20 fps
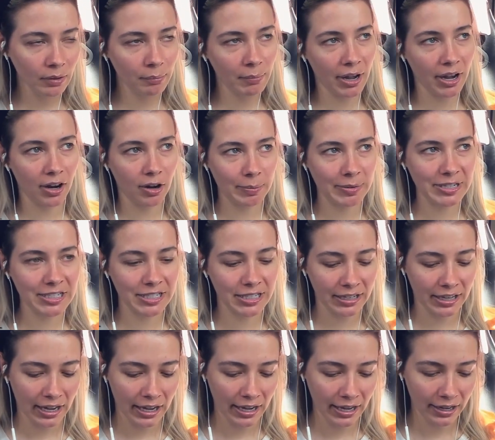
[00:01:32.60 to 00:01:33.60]
Urban
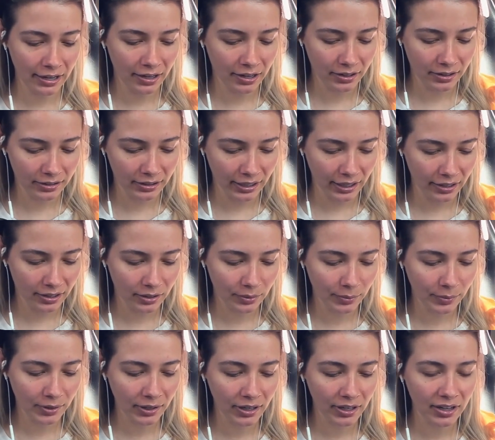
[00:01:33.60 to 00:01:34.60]
Decay all-nighter
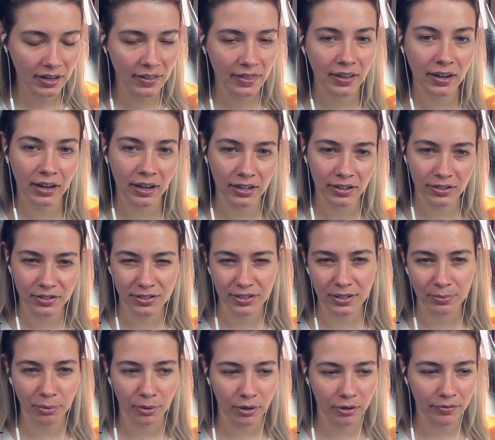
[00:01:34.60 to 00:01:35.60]
one, and then I use
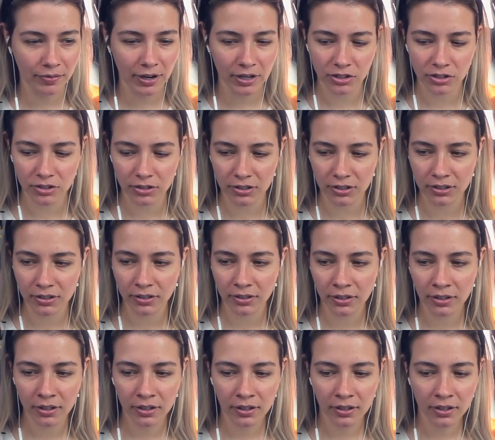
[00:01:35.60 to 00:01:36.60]
the Professional
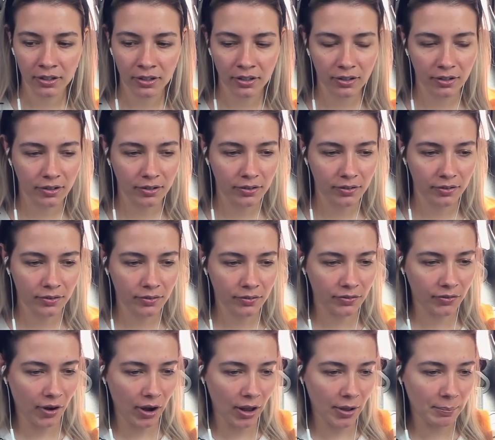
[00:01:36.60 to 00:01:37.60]

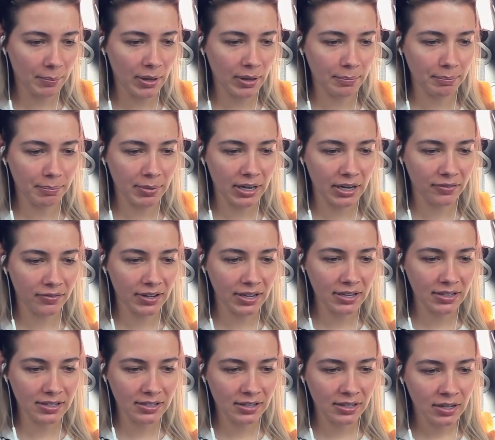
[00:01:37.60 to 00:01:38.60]
from
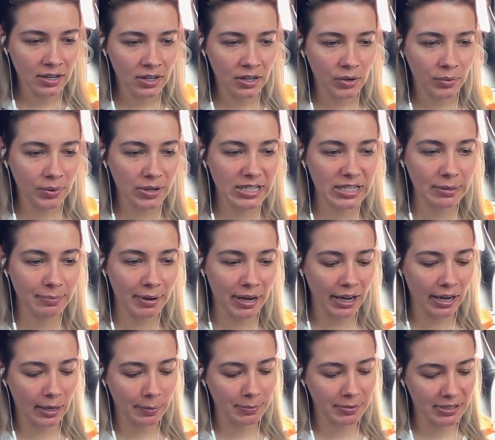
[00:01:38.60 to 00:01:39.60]
Benefit. What is a
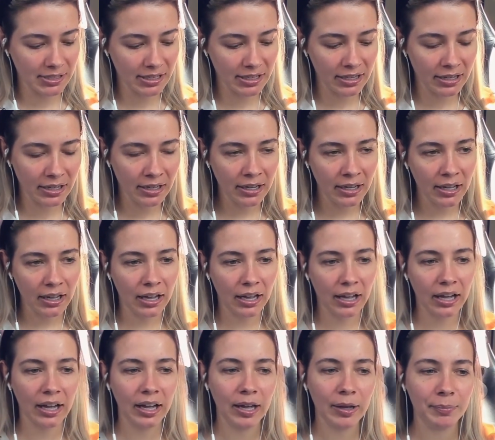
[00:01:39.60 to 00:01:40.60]
biopsy?
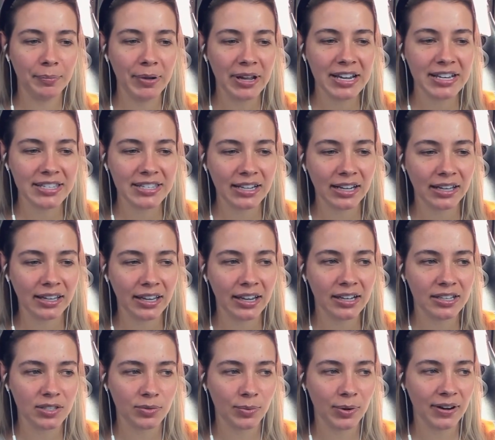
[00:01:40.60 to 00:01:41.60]
Basically,
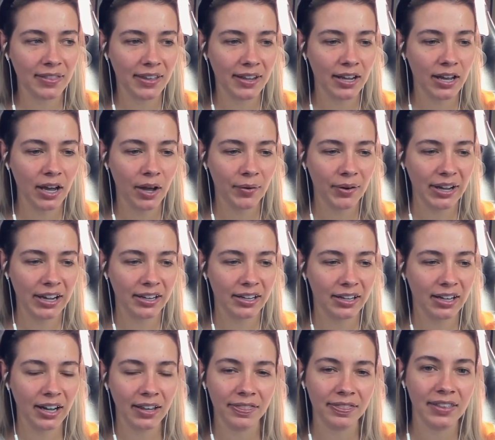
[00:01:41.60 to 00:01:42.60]
it's where they go and
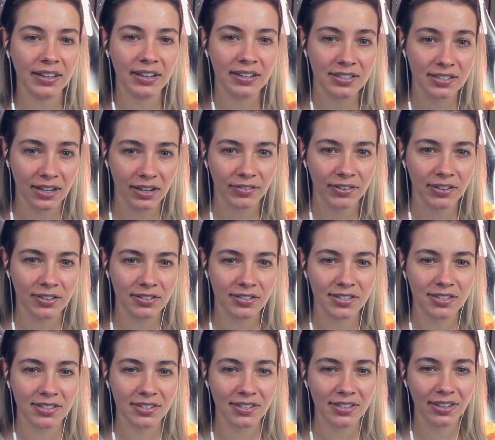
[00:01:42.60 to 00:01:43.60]
cut things off your
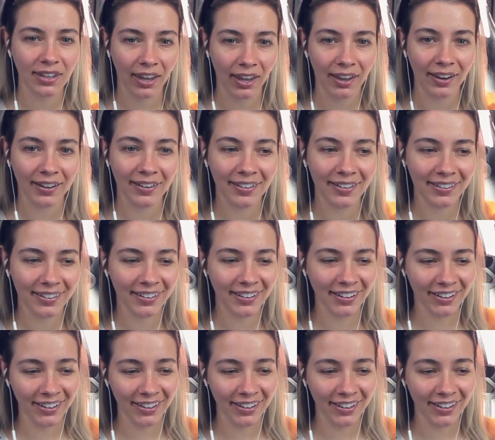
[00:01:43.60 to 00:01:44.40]
skin.